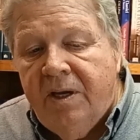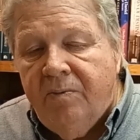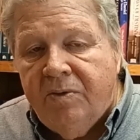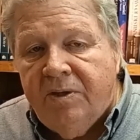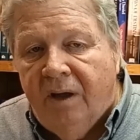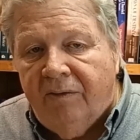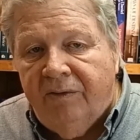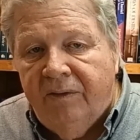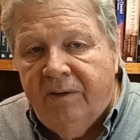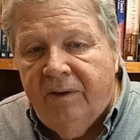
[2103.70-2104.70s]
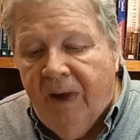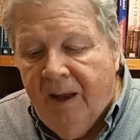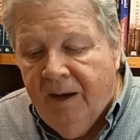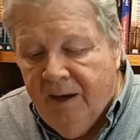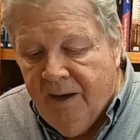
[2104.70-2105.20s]
himself.
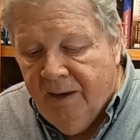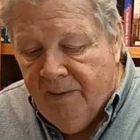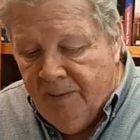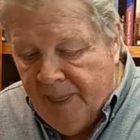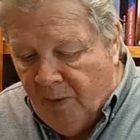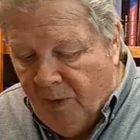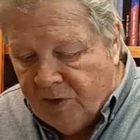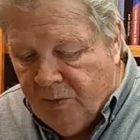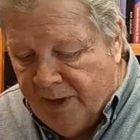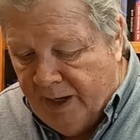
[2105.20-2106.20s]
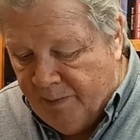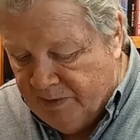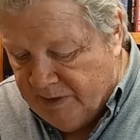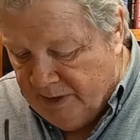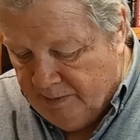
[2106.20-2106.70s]
Now, watch what
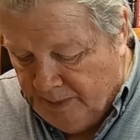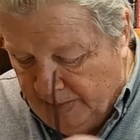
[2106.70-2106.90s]
happens here.